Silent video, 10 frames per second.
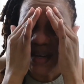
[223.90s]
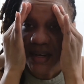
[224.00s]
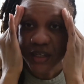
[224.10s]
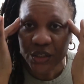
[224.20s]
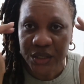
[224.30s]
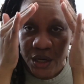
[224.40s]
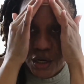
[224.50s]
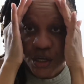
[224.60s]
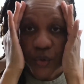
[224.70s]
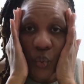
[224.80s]
It is
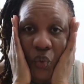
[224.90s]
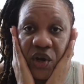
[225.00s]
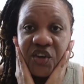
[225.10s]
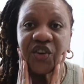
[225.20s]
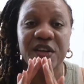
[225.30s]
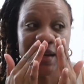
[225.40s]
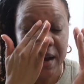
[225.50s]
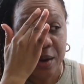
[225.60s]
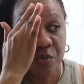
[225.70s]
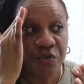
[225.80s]
winter
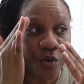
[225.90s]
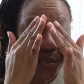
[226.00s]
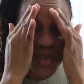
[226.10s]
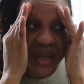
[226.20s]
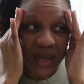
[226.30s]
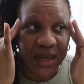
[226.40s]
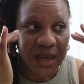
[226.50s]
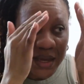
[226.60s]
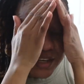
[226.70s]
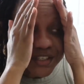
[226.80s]
time for me,
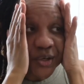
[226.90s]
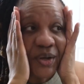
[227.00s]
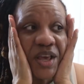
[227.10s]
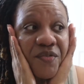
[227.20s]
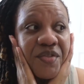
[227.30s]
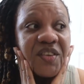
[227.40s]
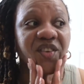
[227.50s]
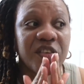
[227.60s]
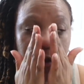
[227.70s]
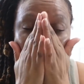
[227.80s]
so if this
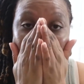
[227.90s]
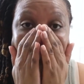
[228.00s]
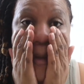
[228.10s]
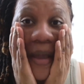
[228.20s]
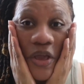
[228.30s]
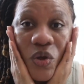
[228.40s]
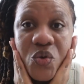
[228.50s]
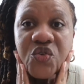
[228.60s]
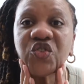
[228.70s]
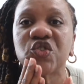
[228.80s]
is gonna make you
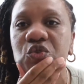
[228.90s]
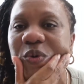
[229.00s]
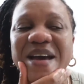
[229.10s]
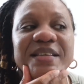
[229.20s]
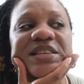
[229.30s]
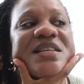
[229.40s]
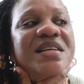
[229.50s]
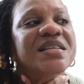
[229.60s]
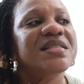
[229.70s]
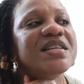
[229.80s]
sweat,
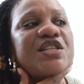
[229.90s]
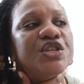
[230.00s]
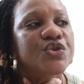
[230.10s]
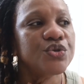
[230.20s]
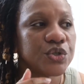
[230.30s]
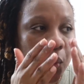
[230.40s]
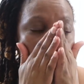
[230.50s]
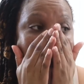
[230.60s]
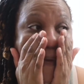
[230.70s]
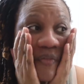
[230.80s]
then use
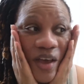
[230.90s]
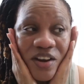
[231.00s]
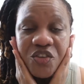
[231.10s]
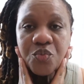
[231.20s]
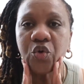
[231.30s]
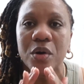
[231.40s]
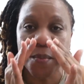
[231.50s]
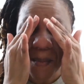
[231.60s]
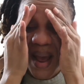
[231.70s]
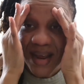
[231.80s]
one that is more
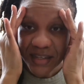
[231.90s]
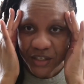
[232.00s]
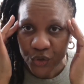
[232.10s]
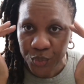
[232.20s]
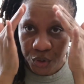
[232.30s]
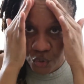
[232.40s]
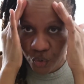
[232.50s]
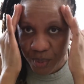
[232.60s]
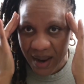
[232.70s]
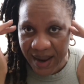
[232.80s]
matte.
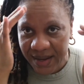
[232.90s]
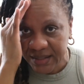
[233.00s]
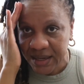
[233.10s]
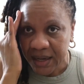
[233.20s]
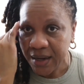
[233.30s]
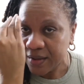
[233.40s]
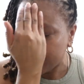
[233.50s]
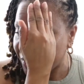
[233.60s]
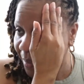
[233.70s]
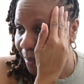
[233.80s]
Supergoop has
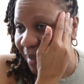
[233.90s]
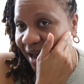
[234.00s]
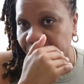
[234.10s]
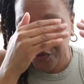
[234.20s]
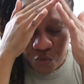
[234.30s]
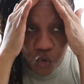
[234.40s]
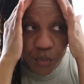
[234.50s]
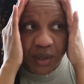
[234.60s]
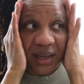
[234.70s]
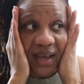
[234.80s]
the matte
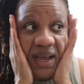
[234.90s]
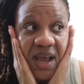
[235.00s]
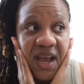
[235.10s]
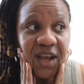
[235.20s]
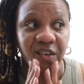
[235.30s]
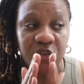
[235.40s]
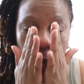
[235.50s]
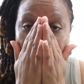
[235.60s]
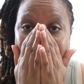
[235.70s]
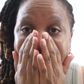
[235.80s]
formula as
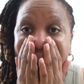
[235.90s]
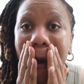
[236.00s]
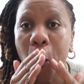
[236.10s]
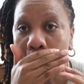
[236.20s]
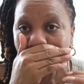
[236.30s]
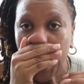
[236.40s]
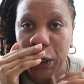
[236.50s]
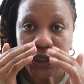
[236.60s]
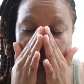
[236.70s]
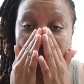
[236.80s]
well,
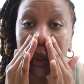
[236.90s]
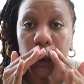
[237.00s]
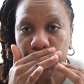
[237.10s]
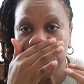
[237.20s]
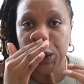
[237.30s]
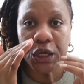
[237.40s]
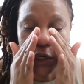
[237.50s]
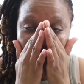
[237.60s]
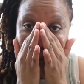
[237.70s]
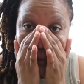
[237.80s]
so you
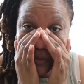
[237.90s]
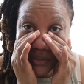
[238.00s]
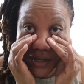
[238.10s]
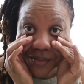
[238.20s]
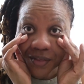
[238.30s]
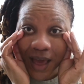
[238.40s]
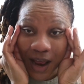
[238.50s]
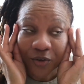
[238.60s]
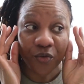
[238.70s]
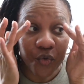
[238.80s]
can use
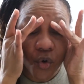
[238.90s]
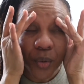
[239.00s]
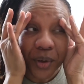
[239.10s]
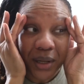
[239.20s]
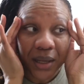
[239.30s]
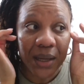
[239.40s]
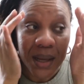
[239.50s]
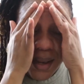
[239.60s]
that formula